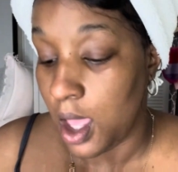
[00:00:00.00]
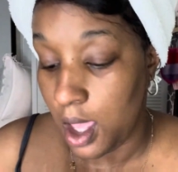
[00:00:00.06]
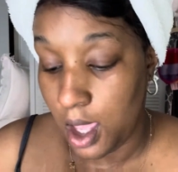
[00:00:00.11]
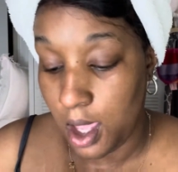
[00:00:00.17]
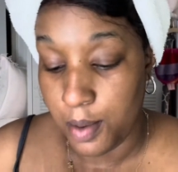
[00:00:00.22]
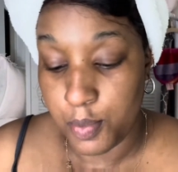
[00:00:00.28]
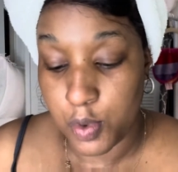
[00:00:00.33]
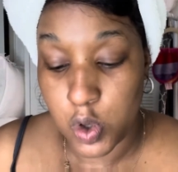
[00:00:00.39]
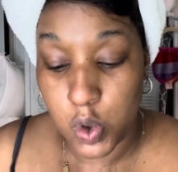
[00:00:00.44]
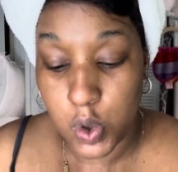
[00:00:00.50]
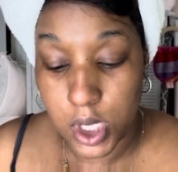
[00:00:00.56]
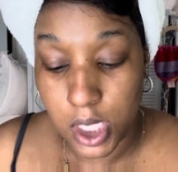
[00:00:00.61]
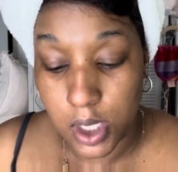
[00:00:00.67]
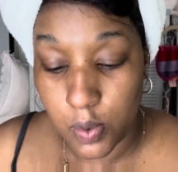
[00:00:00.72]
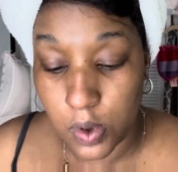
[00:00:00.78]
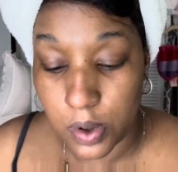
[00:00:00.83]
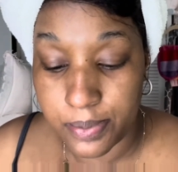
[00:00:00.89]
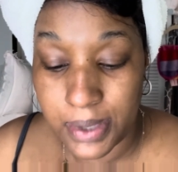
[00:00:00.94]
I'm going in
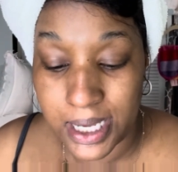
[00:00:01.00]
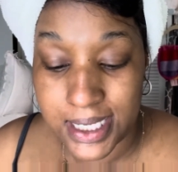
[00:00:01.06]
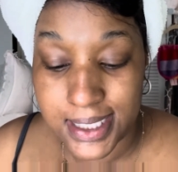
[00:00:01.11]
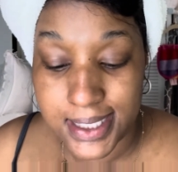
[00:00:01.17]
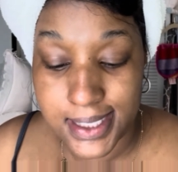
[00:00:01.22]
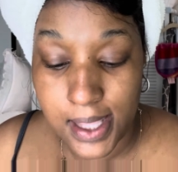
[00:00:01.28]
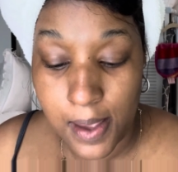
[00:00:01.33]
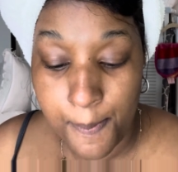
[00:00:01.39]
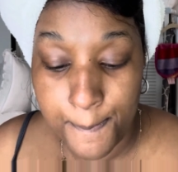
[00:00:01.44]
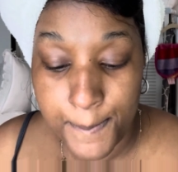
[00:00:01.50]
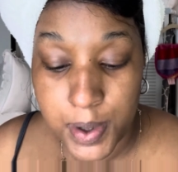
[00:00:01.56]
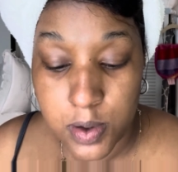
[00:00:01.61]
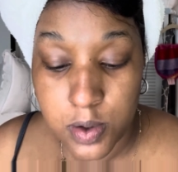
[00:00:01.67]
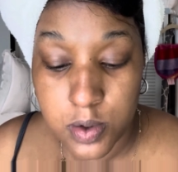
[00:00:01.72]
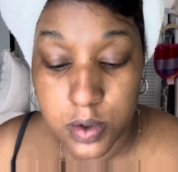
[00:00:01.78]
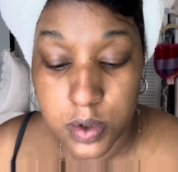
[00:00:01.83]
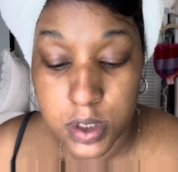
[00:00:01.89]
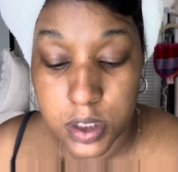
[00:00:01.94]
with my
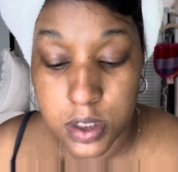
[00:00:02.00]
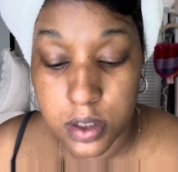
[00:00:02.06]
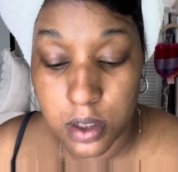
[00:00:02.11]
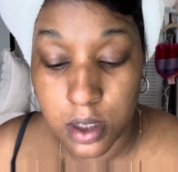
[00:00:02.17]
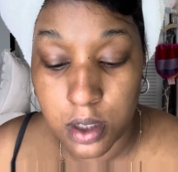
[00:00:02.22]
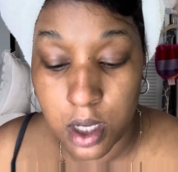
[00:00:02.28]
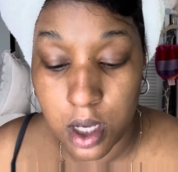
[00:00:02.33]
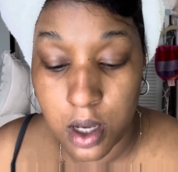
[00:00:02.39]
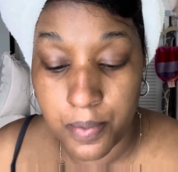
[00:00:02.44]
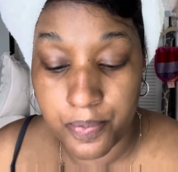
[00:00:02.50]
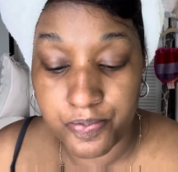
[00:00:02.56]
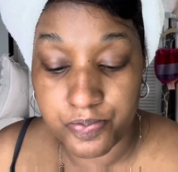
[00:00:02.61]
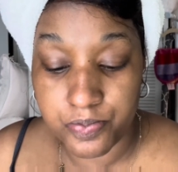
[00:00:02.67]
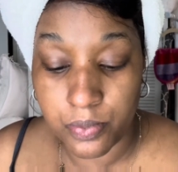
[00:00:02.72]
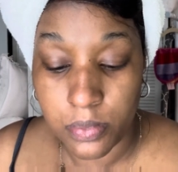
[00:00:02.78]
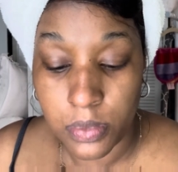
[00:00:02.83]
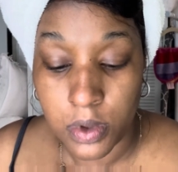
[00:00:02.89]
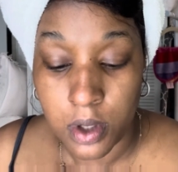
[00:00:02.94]
simple
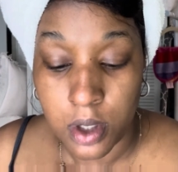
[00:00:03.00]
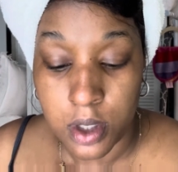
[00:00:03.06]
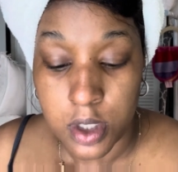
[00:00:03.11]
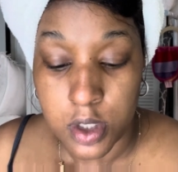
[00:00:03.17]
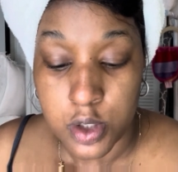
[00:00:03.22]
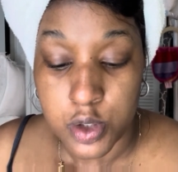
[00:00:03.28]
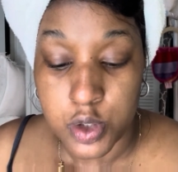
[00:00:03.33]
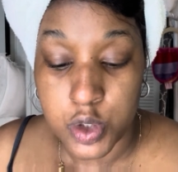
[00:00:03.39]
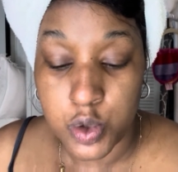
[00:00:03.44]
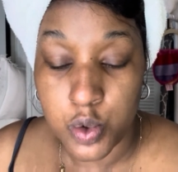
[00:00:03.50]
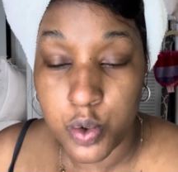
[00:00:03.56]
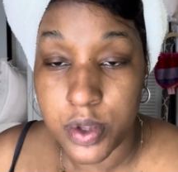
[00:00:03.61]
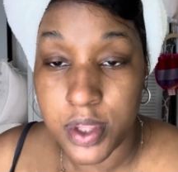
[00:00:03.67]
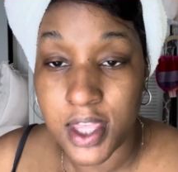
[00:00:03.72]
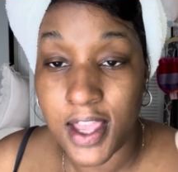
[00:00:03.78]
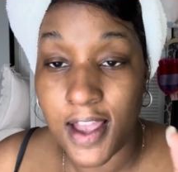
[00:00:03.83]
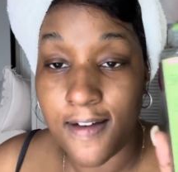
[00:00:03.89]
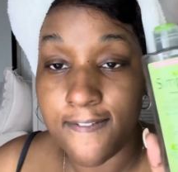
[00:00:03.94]

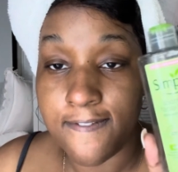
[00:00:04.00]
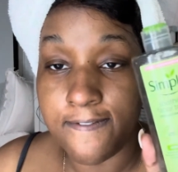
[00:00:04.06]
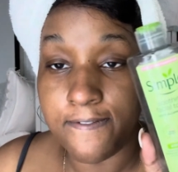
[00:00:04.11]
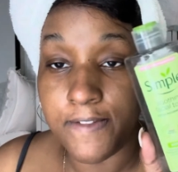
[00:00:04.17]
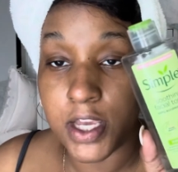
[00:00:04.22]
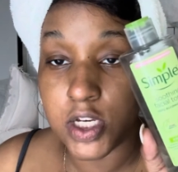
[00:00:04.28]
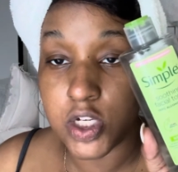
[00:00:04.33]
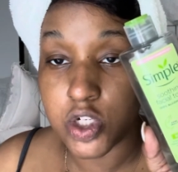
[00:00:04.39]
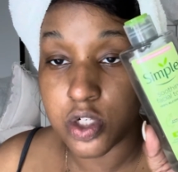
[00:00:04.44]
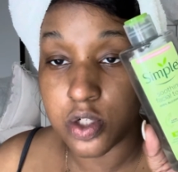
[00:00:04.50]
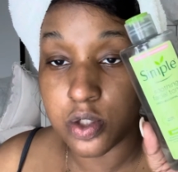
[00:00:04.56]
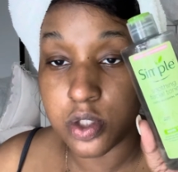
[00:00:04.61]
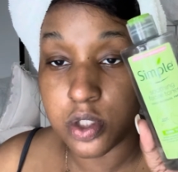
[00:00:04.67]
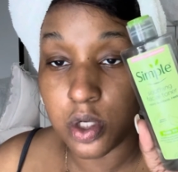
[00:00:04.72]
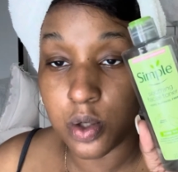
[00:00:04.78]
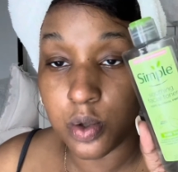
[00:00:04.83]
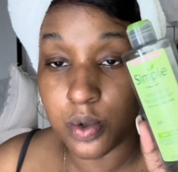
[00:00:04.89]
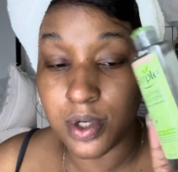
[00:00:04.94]
soothing facial
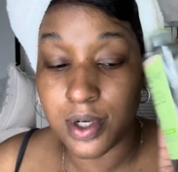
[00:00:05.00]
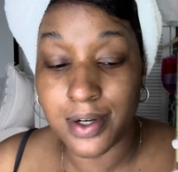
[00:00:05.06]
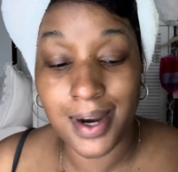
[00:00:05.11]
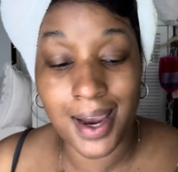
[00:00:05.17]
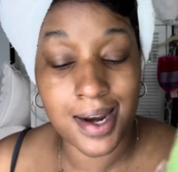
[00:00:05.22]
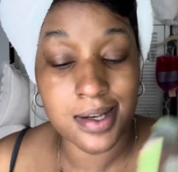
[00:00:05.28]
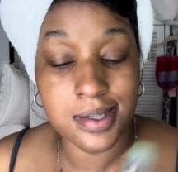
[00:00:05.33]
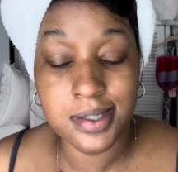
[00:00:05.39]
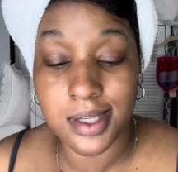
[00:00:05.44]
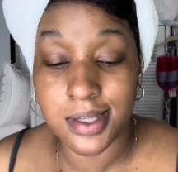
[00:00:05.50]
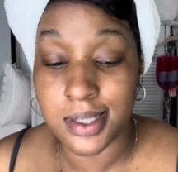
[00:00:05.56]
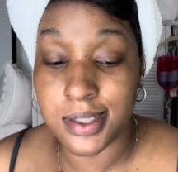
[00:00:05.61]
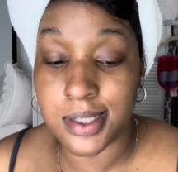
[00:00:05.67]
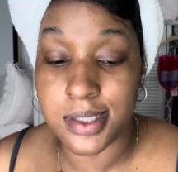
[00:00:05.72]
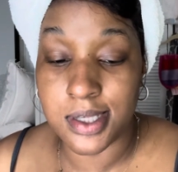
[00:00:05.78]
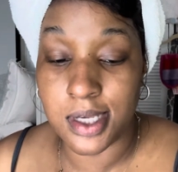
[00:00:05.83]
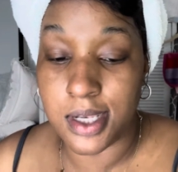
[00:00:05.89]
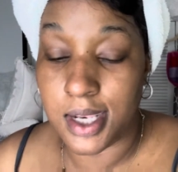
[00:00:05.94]
toner. I just think this
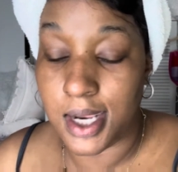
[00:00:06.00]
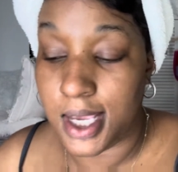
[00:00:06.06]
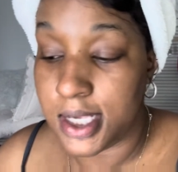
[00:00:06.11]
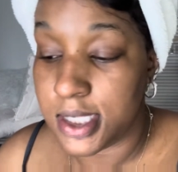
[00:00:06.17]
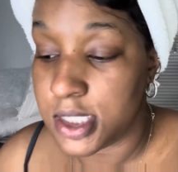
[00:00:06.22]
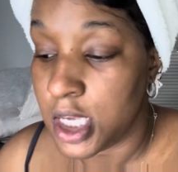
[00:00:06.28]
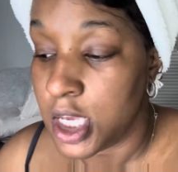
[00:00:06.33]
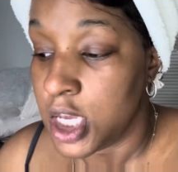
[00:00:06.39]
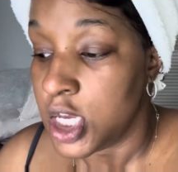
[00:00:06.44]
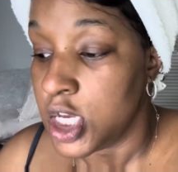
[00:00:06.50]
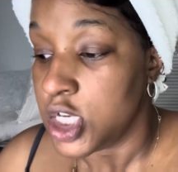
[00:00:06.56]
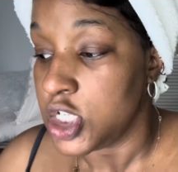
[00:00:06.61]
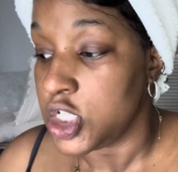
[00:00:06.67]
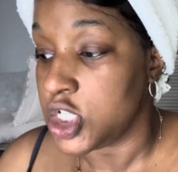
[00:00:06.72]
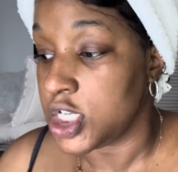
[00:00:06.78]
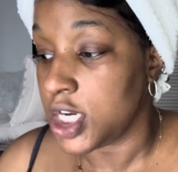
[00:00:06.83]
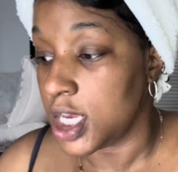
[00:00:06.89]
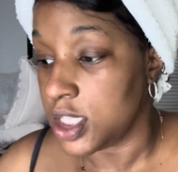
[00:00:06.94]
is a nice
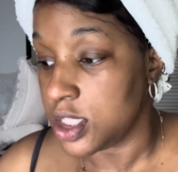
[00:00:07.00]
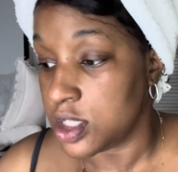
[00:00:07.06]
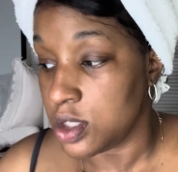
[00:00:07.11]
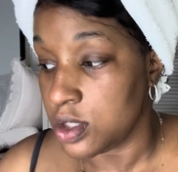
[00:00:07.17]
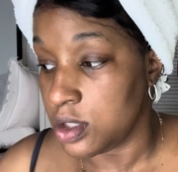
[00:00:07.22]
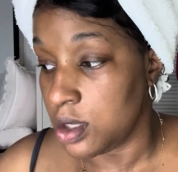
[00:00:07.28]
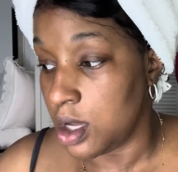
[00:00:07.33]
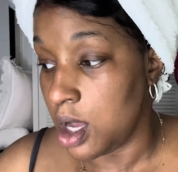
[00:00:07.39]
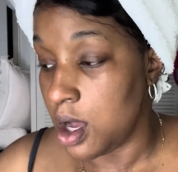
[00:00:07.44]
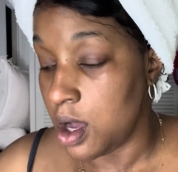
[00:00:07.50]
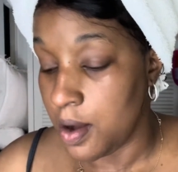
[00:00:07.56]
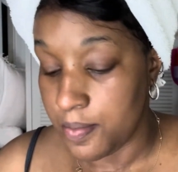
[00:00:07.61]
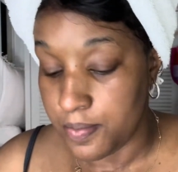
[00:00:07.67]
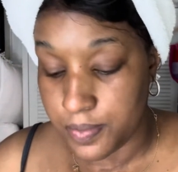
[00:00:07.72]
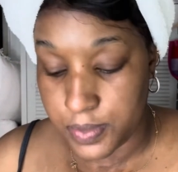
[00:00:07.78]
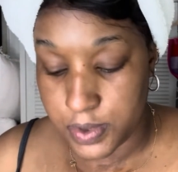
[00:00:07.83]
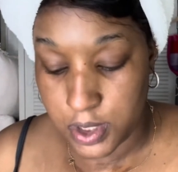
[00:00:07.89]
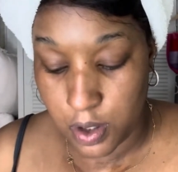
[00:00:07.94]
gentle
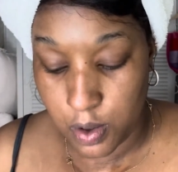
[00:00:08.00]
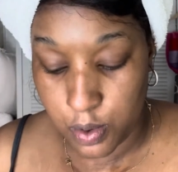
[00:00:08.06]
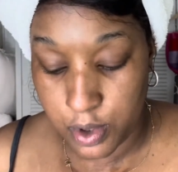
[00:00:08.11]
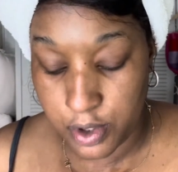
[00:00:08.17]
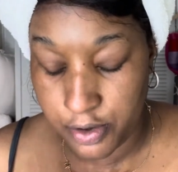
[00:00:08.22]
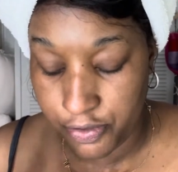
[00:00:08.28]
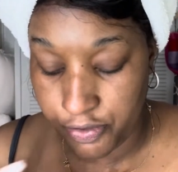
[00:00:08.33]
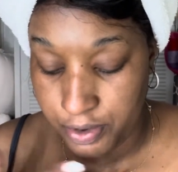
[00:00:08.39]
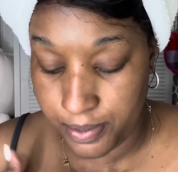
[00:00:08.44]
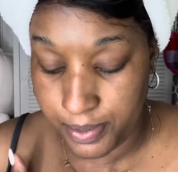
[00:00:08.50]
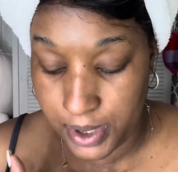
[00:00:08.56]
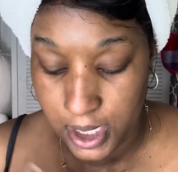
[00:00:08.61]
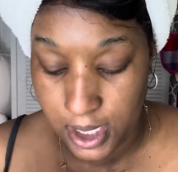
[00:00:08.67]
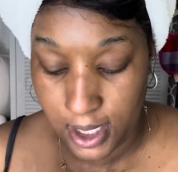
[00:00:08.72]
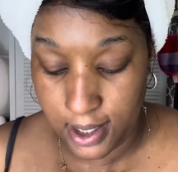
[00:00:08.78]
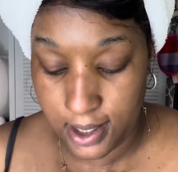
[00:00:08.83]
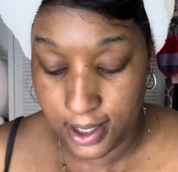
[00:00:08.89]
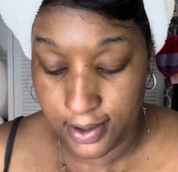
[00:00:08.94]
toner for me.
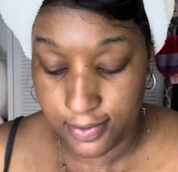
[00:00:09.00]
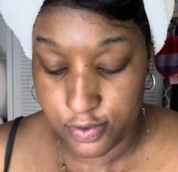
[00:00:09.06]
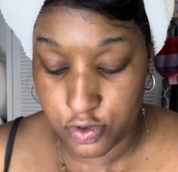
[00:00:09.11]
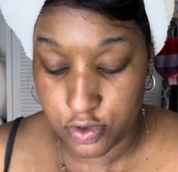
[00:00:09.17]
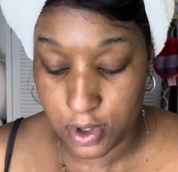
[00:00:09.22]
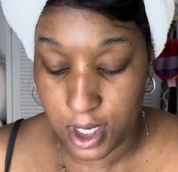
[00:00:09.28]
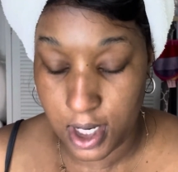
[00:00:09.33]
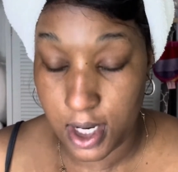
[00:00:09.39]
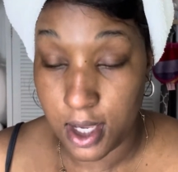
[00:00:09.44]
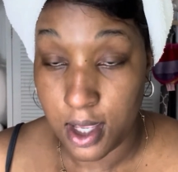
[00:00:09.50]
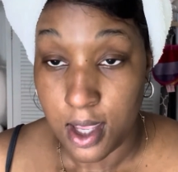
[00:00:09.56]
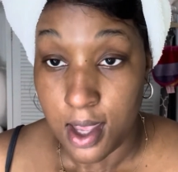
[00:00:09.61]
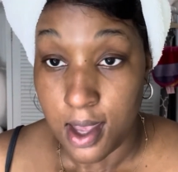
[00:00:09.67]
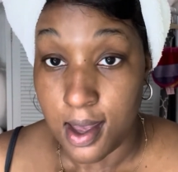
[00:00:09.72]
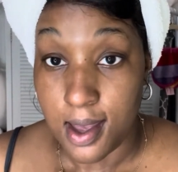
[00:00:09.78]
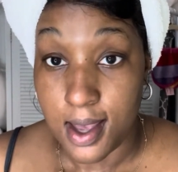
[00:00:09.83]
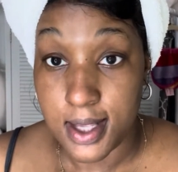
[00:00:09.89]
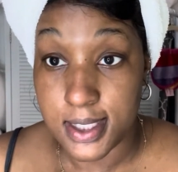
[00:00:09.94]
I have dry
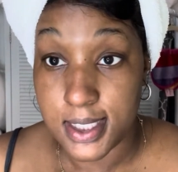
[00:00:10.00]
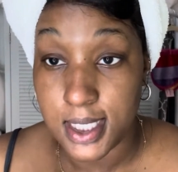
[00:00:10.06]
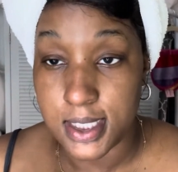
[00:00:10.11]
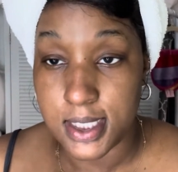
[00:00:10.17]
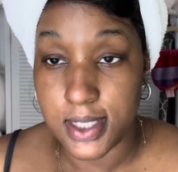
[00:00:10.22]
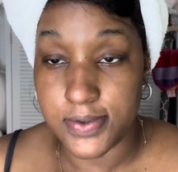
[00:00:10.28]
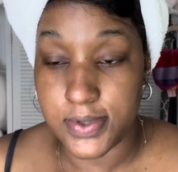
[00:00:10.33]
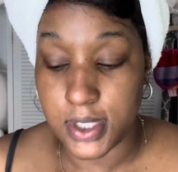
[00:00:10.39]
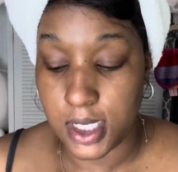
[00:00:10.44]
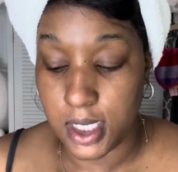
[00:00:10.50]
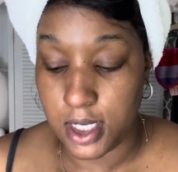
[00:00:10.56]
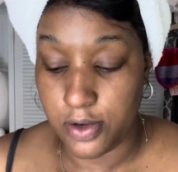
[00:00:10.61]
and sensitive skin.